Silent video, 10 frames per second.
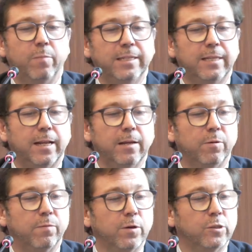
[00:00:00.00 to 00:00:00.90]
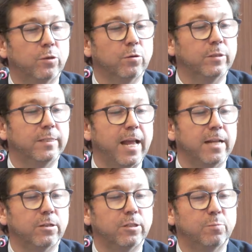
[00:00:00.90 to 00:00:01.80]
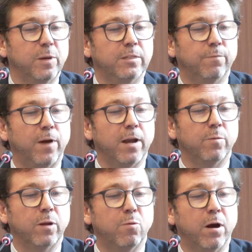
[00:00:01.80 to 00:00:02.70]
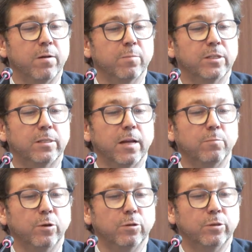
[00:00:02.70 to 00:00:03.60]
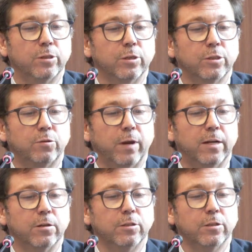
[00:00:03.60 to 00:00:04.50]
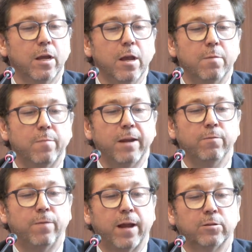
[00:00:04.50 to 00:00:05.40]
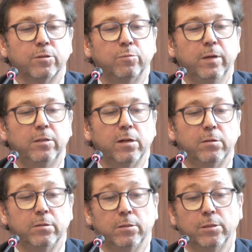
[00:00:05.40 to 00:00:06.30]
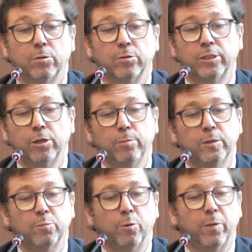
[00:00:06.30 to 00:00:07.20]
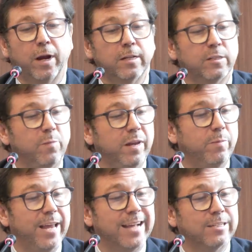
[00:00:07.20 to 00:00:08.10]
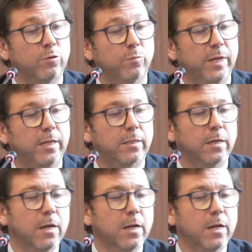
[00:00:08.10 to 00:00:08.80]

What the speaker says: basically refers to standards specifying requirements that producers, traders, manufacturers, retailers, or service providers may be asked to meet,